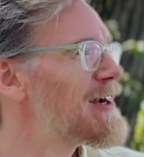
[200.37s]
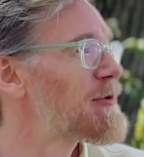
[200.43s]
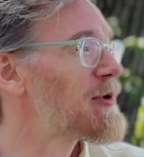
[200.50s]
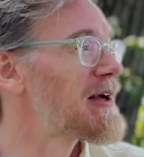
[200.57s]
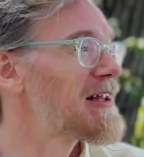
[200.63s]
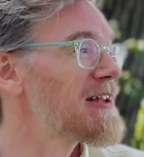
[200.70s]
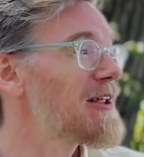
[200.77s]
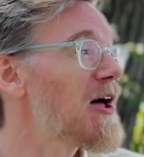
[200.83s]
A
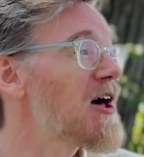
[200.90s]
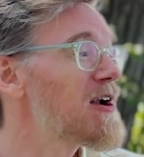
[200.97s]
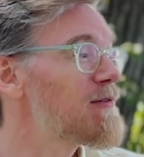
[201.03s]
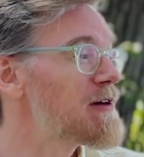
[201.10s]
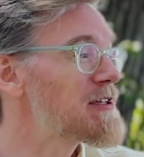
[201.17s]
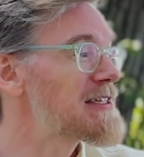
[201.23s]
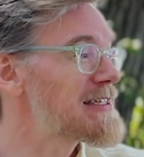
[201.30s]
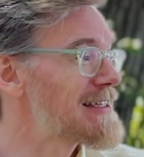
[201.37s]
lot of
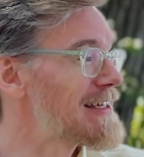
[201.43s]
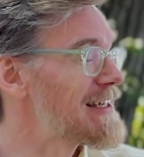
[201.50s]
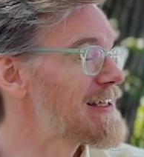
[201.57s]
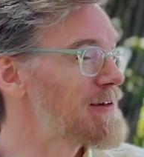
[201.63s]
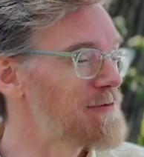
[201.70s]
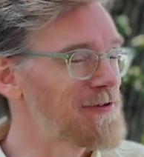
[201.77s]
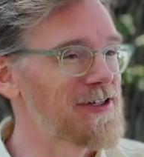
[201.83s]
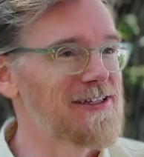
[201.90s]
us
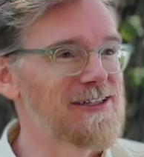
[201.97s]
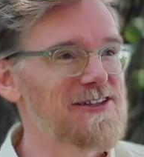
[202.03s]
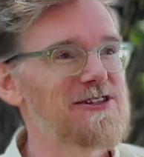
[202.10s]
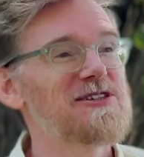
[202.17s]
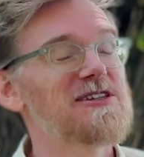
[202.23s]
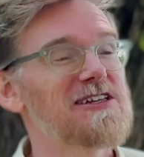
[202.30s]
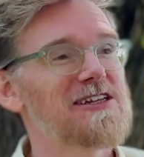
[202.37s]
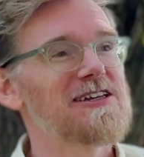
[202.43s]
live in
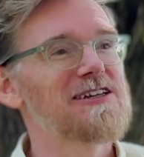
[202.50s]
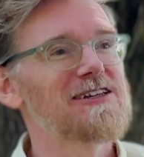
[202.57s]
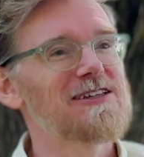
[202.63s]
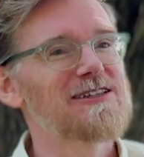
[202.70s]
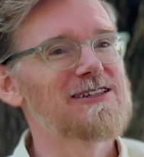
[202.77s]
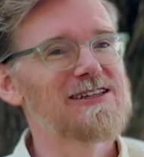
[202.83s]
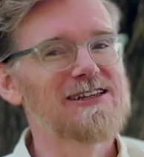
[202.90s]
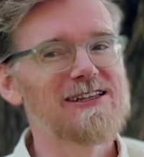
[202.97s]

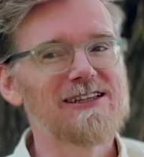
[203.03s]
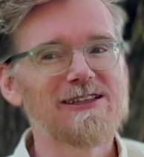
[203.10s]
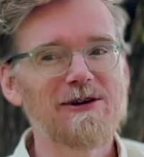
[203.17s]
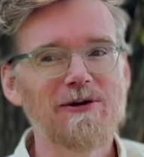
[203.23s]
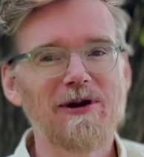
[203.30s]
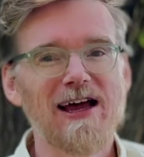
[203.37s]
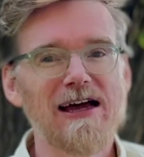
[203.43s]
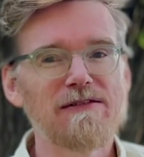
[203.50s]
cities and
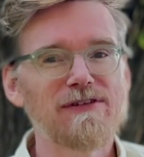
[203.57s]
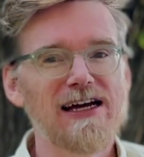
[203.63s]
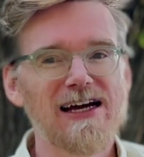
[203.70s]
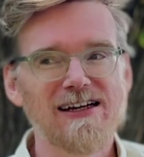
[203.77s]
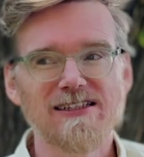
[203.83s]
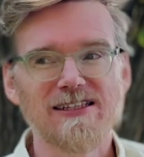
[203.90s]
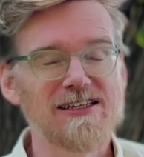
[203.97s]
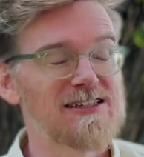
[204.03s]
don't have
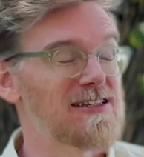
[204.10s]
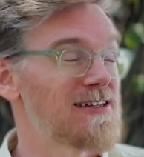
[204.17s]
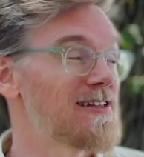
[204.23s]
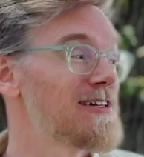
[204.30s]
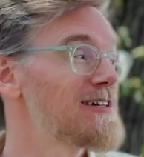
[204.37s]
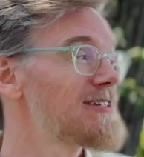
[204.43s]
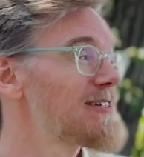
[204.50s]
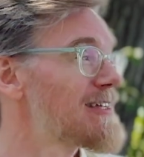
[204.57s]
access to
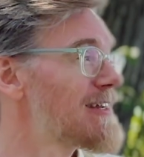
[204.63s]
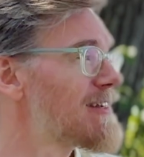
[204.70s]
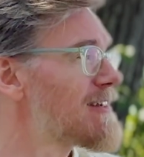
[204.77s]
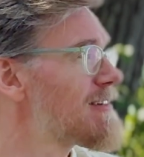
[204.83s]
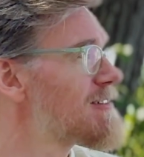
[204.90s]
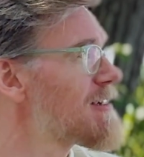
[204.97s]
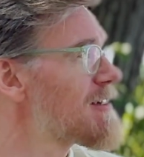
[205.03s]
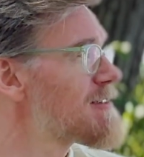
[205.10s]
this,
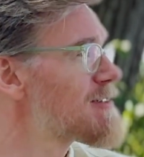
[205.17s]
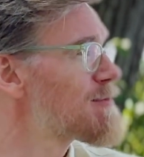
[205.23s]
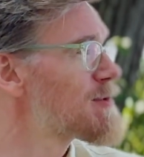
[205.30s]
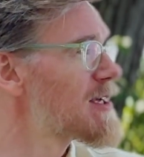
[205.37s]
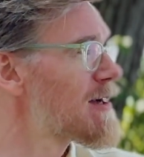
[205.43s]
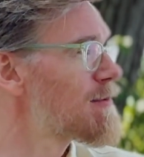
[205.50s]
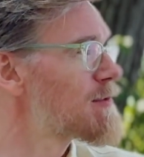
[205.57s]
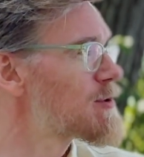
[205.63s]
and I
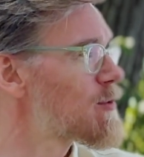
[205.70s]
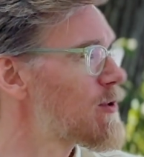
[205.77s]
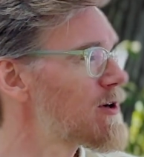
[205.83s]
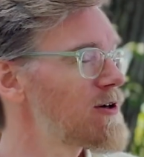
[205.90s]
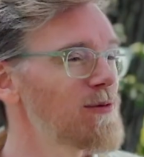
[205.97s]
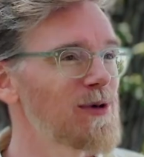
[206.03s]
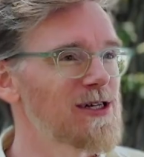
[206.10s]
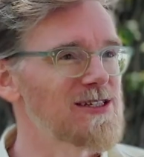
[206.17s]
sometimes
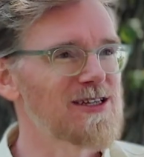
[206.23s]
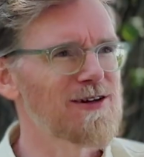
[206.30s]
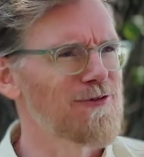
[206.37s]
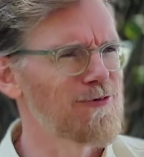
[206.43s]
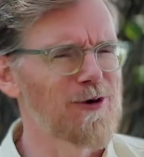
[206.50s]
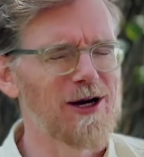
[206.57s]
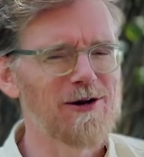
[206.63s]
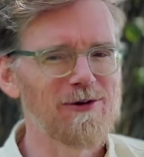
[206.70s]
wonder myself,
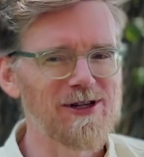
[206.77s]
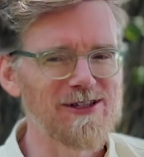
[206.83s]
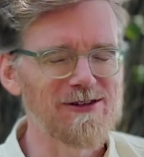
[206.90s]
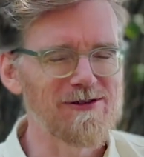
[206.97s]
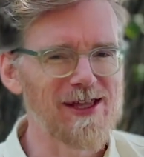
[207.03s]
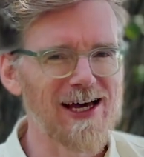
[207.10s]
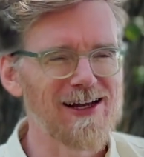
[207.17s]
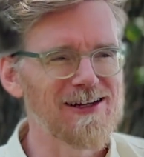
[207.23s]
why do we do
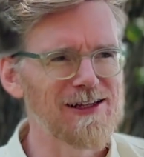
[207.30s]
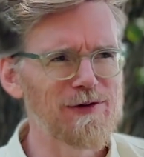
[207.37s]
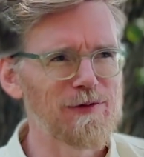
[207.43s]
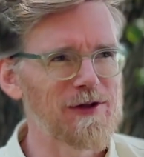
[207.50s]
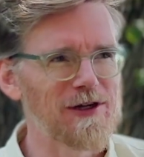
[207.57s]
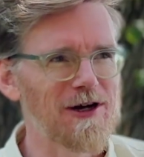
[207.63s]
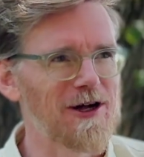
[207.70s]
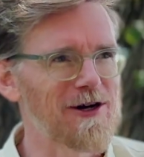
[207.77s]
that? Live in
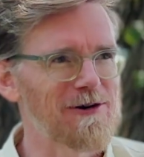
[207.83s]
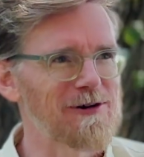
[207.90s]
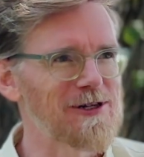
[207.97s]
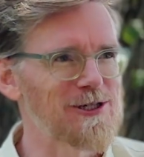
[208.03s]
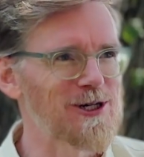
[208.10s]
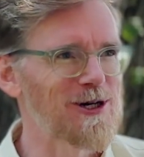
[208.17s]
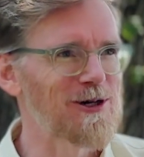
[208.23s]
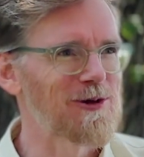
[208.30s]
the concrete
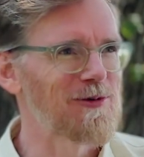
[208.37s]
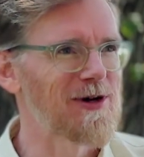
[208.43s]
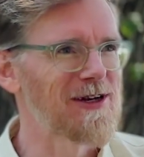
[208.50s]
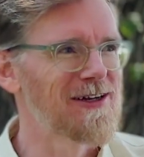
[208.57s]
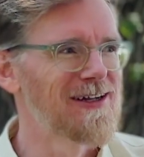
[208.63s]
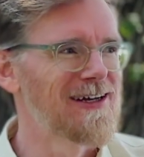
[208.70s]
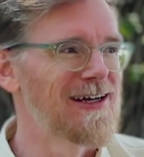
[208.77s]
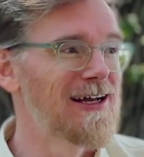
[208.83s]
jungle when,
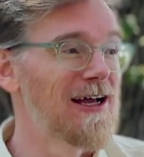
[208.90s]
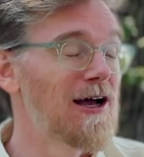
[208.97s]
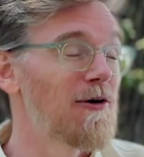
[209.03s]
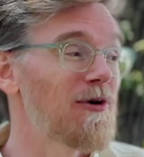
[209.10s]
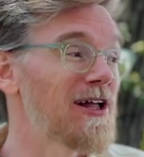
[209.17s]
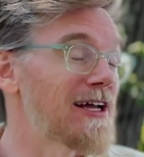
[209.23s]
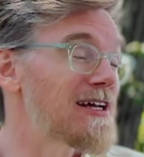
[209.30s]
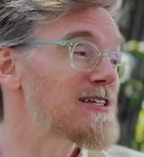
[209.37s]

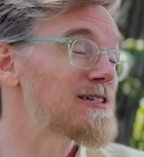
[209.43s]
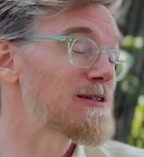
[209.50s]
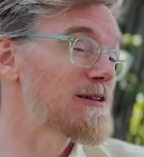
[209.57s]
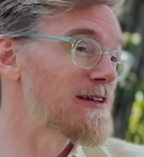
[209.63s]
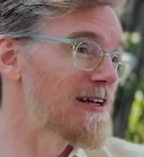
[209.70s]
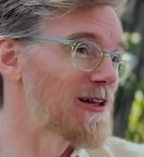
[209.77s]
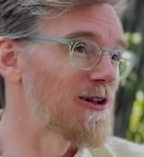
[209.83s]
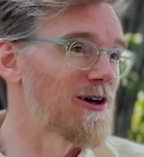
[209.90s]
I guess
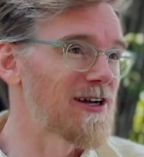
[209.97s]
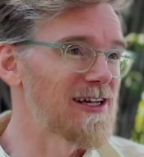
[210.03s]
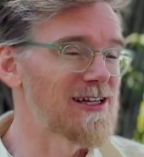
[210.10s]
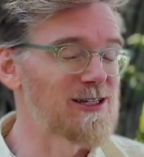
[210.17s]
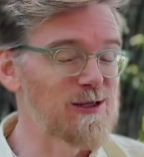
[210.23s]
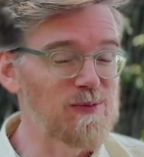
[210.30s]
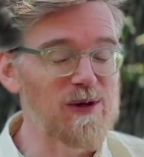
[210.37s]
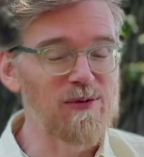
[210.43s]
in a lot of
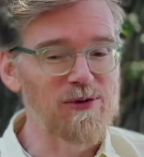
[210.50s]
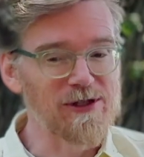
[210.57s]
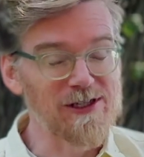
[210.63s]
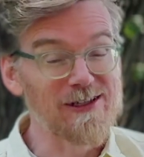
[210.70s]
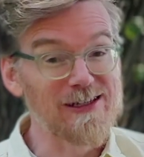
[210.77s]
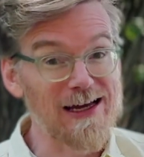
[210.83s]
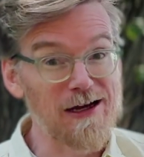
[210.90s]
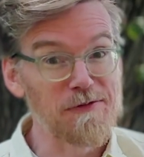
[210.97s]
cases people
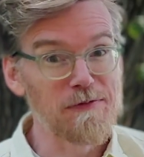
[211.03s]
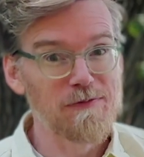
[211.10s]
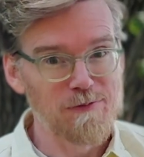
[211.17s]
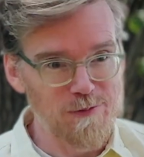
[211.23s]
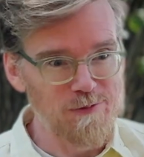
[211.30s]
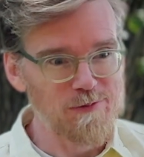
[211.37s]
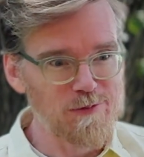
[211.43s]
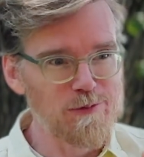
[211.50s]
need to have
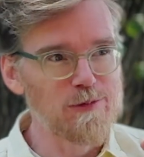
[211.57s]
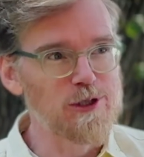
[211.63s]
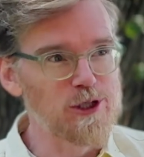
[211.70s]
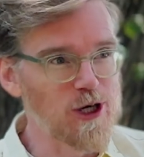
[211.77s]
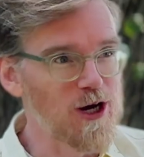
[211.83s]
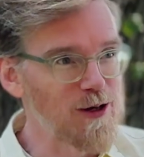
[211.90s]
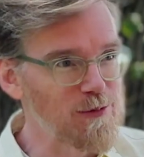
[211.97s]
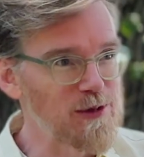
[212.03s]

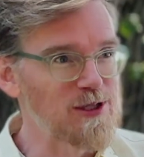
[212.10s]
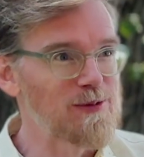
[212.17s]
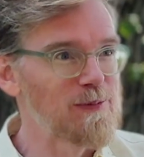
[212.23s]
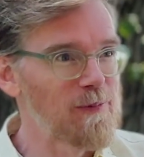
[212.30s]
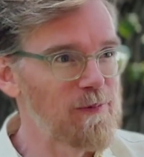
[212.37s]
jobs